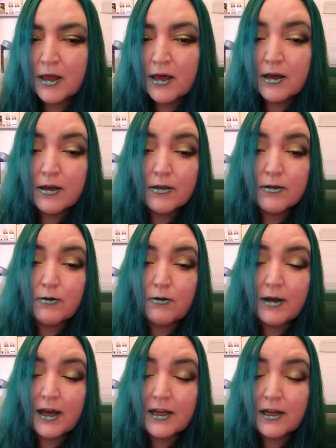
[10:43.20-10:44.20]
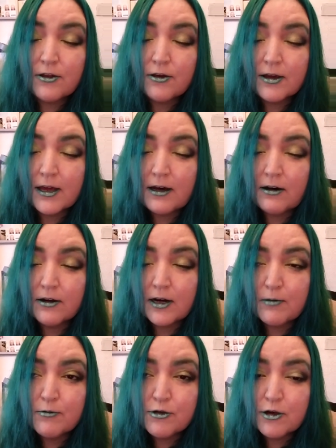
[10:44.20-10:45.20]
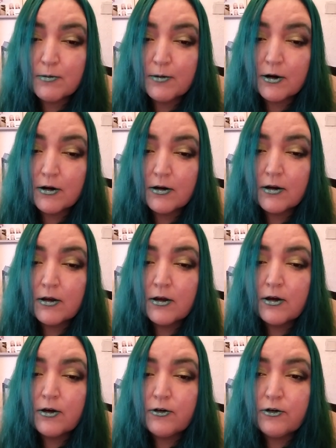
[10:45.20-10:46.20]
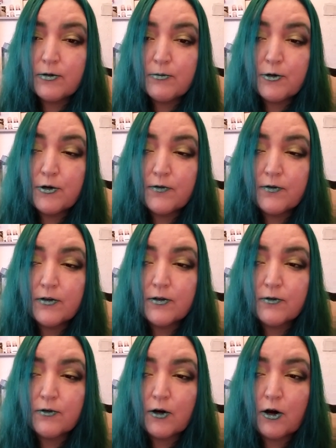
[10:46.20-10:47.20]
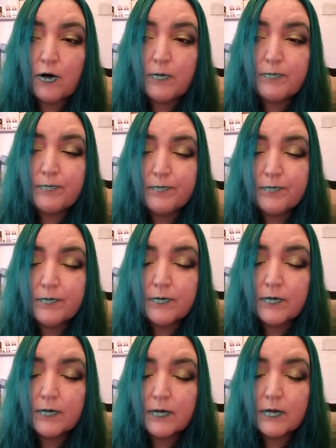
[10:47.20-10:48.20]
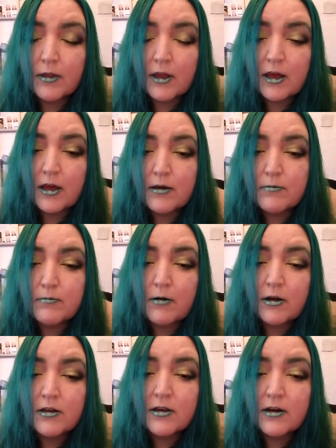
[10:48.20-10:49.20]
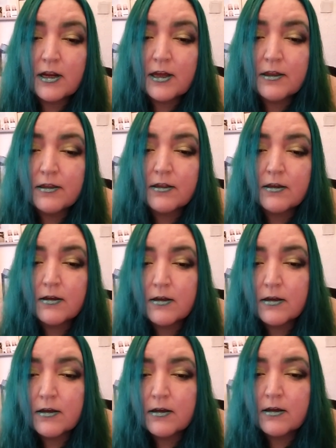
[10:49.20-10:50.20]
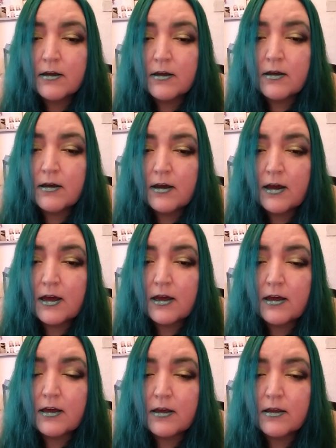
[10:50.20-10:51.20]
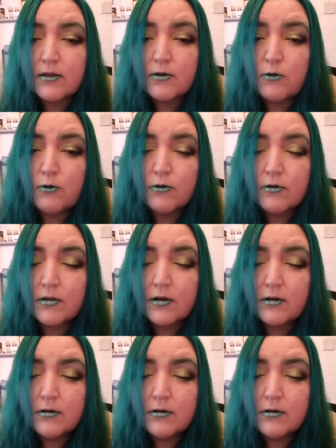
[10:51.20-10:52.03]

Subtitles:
So he had a 2-kilogram tumour removed from underneath his ulster